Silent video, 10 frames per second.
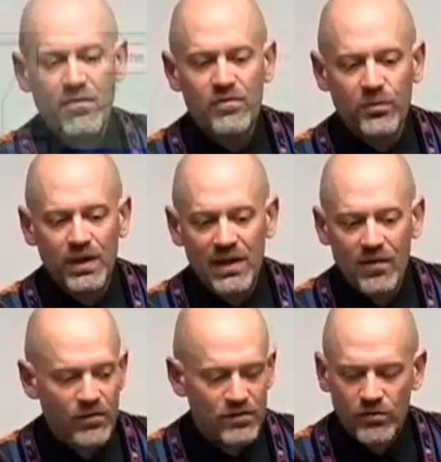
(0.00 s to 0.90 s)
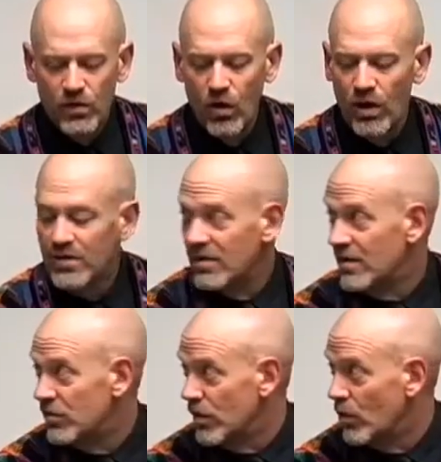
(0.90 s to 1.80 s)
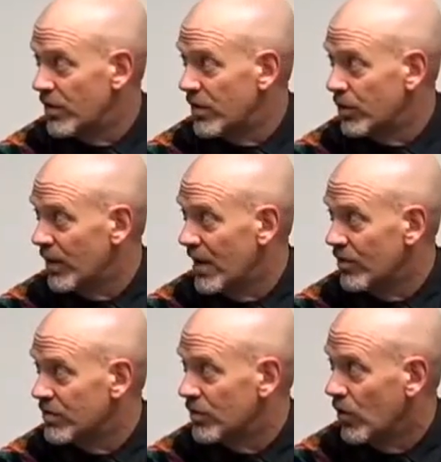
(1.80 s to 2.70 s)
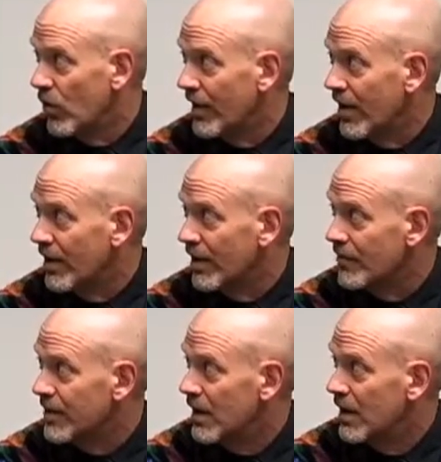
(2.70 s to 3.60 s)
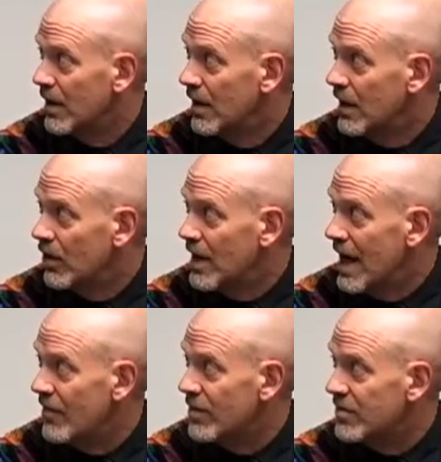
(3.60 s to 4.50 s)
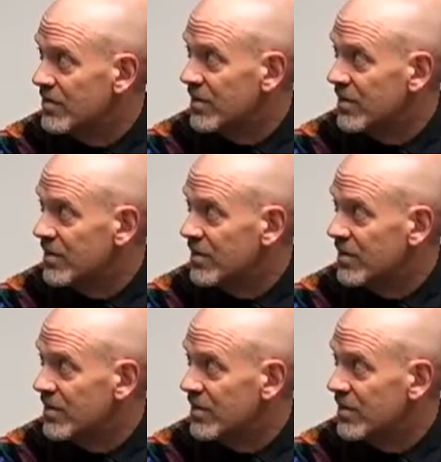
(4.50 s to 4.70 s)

of three levels of glory. So, let's look at what the three levels of glory are here. Here you have them